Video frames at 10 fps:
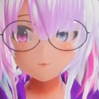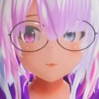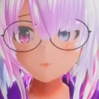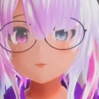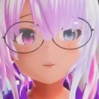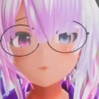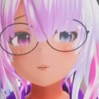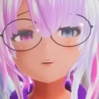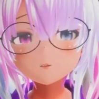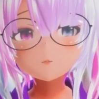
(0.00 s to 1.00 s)
th this
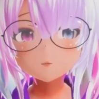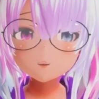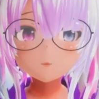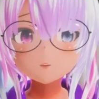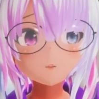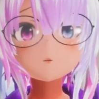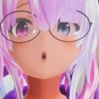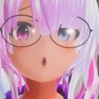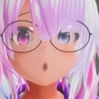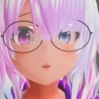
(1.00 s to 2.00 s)
is from my experience from
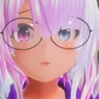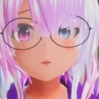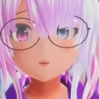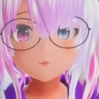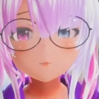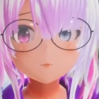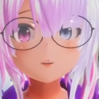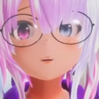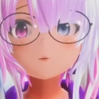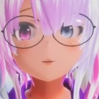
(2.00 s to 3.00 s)
older versions of Cat's
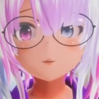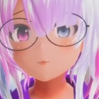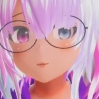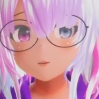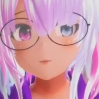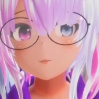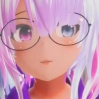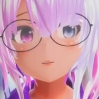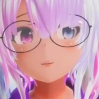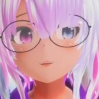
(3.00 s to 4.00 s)
Plugin and Blender,
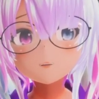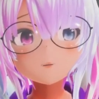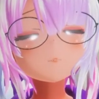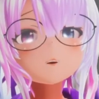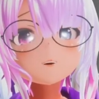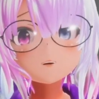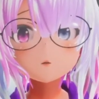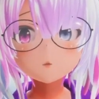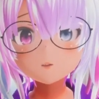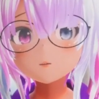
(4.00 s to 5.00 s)
is make that the
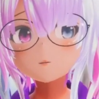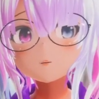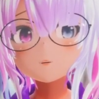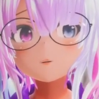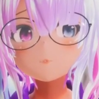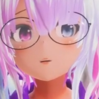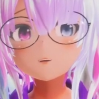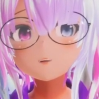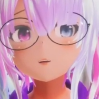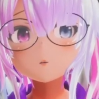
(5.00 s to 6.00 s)
parent and
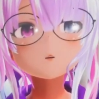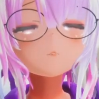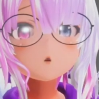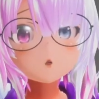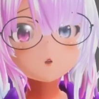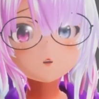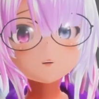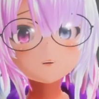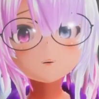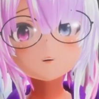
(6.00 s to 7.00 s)
then we're merging
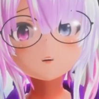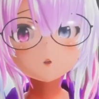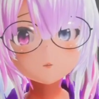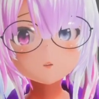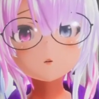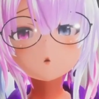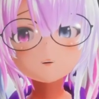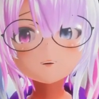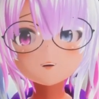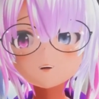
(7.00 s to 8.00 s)
the armature with the
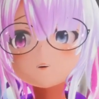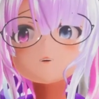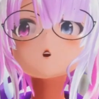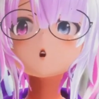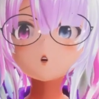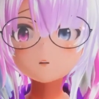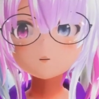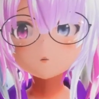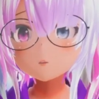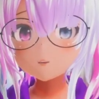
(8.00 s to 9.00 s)
head onto the
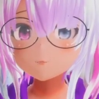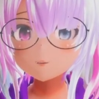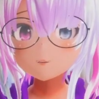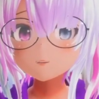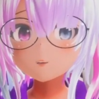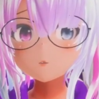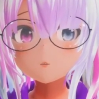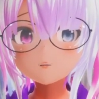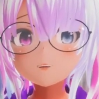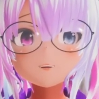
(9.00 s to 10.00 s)
one basically with
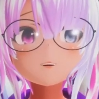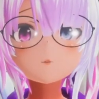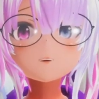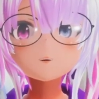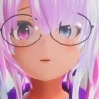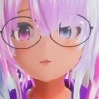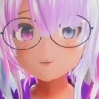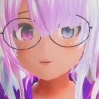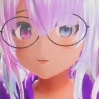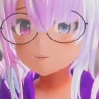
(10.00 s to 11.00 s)
the with the little
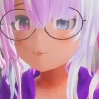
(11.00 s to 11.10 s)
fingies.